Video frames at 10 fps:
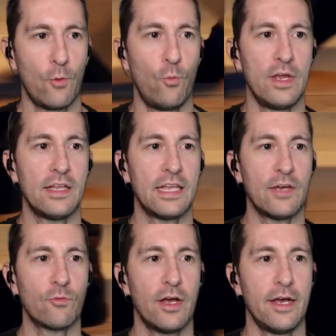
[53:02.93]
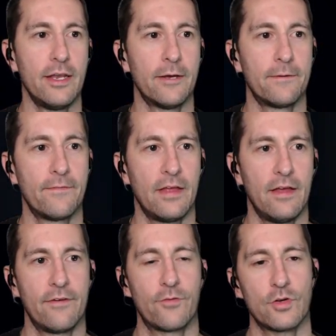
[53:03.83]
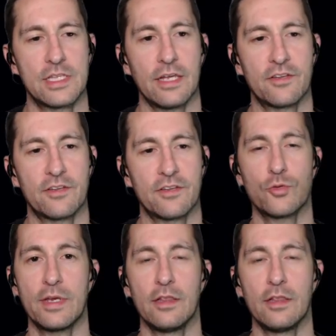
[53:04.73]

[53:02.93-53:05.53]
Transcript: Will it run? First things first,